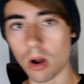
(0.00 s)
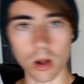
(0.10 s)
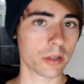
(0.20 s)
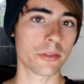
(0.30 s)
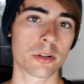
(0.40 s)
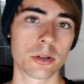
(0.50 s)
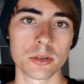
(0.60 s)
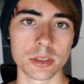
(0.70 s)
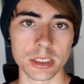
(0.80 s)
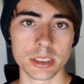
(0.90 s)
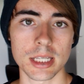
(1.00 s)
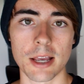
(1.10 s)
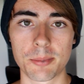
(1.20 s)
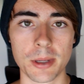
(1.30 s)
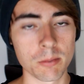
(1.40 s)
all of the cruisers
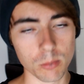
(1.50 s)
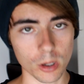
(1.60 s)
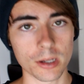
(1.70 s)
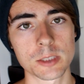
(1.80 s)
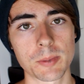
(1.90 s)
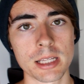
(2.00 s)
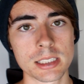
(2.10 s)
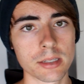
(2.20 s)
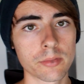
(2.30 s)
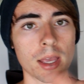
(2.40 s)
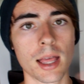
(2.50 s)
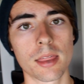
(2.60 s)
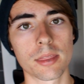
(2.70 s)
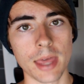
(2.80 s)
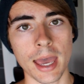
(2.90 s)
have been more expensive
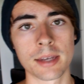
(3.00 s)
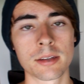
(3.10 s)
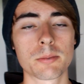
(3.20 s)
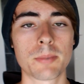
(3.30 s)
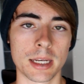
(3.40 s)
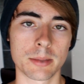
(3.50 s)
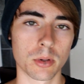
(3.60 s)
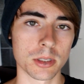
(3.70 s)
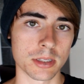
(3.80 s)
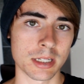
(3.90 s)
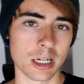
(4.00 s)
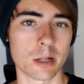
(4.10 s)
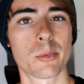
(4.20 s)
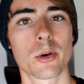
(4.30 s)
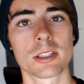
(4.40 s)
than the penny boards or the
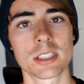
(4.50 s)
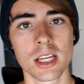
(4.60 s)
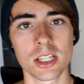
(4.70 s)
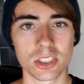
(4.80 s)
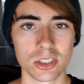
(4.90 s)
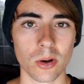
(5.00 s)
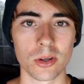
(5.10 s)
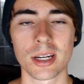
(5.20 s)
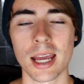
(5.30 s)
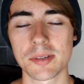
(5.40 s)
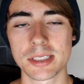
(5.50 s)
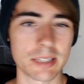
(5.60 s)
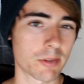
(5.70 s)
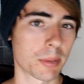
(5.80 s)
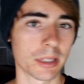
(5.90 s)
nickel boards, so you're gonna have to
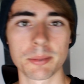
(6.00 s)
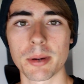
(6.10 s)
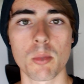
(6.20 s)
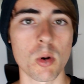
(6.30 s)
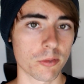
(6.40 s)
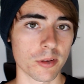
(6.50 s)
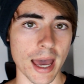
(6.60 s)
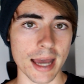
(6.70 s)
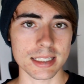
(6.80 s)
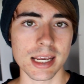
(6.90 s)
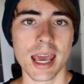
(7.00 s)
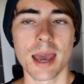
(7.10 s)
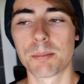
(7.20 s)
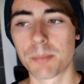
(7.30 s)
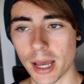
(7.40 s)
save up a little bit more for that,
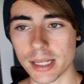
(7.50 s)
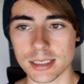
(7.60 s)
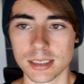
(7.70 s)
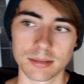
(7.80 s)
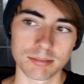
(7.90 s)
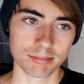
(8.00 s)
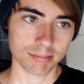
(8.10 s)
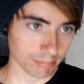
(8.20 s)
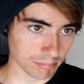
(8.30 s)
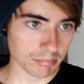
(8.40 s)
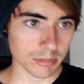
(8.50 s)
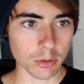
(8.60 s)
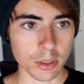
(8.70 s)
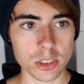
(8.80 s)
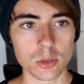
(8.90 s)
but
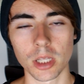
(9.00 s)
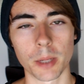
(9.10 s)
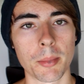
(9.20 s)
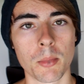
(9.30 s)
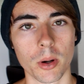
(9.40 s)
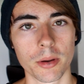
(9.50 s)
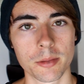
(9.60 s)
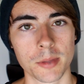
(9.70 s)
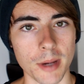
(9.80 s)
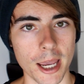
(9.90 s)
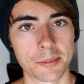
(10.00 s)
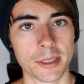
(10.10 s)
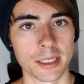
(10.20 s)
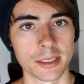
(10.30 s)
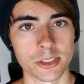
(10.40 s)
you can do a little bit more with them in my
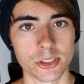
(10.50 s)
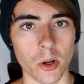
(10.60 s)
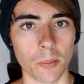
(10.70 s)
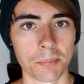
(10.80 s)
opinion. So,